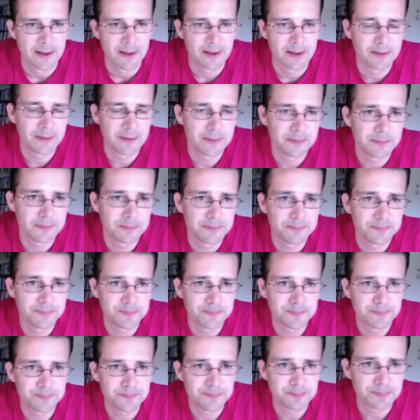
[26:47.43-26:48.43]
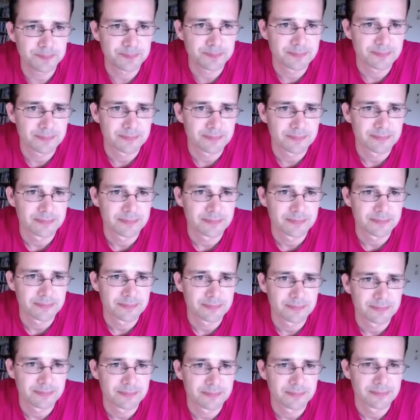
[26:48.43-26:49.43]
Um,
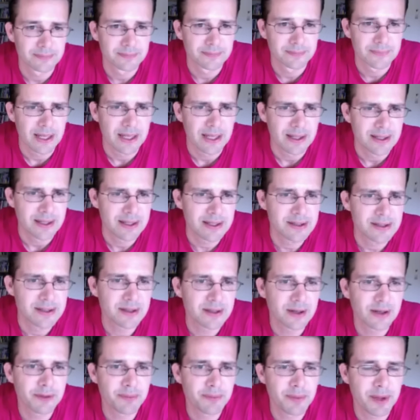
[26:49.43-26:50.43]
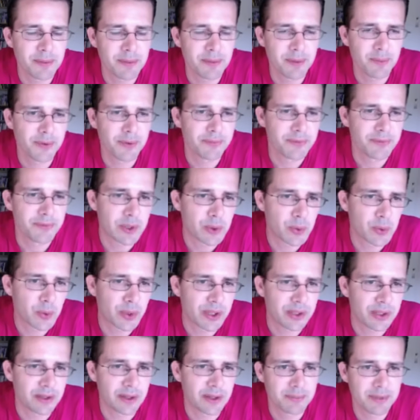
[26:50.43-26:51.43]
let's start maybe with the queen.